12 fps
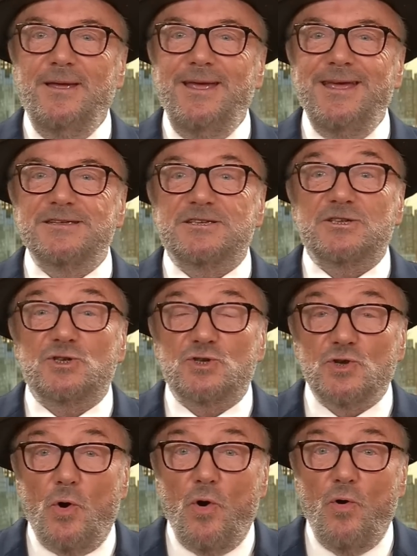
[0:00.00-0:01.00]
is
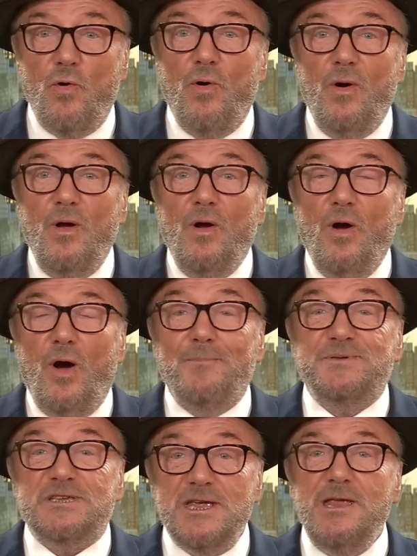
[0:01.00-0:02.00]
so
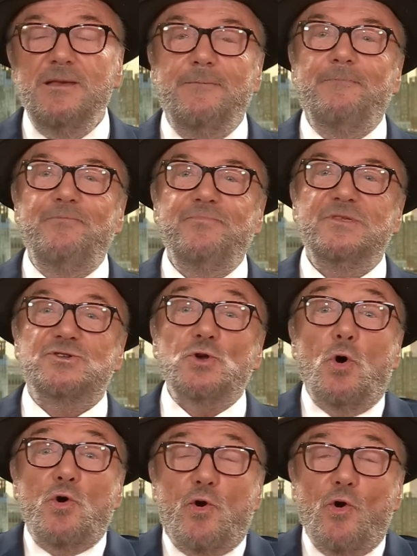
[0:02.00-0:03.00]
obscene,
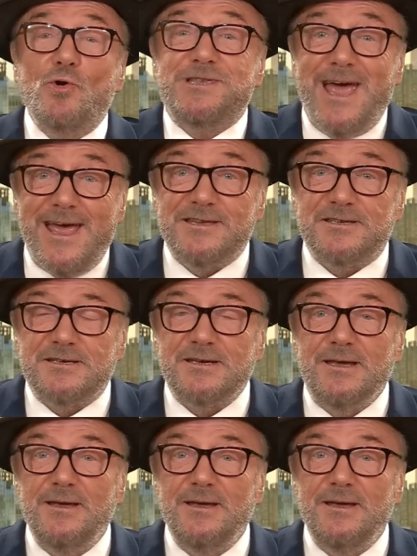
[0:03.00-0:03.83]
so grotesque,